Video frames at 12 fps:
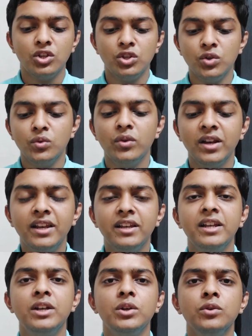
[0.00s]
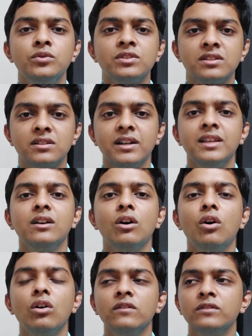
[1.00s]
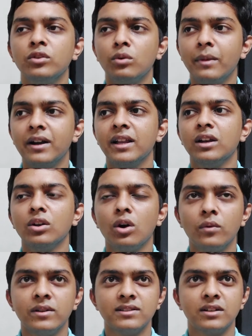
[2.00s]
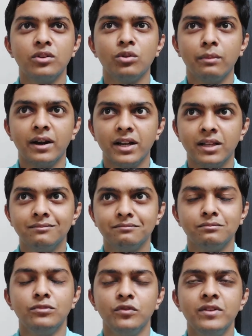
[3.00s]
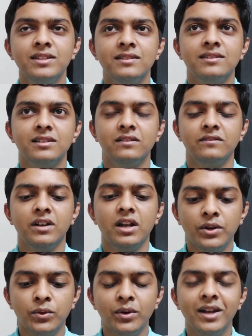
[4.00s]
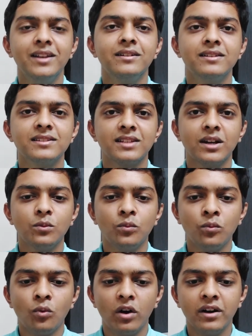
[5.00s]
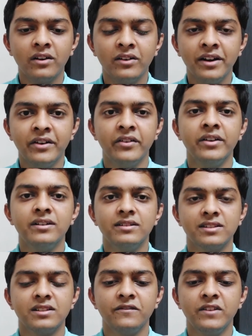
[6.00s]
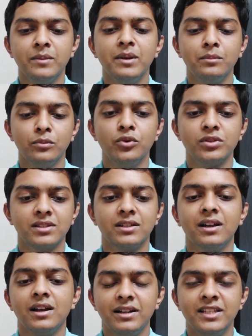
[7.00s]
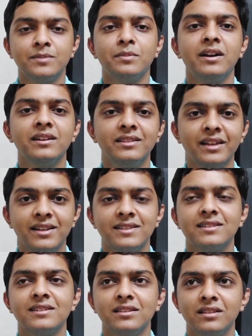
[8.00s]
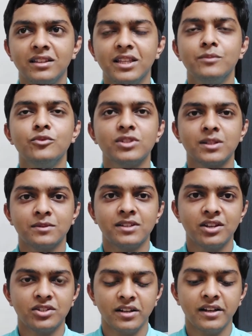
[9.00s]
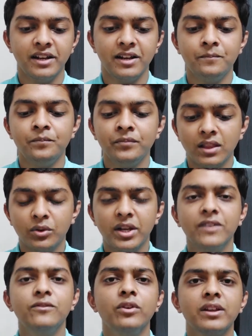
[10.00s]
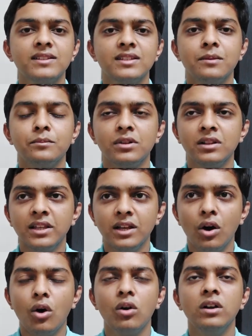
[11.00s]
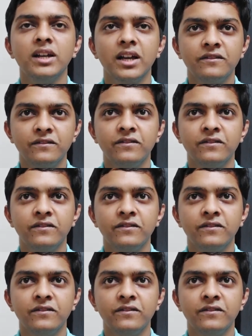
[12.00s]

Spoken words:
you really need to study all of the romantic novels and romantic movies itself to really understand what really triggers the female most, despite there is nothing more substantial in it. Now take for example the all-time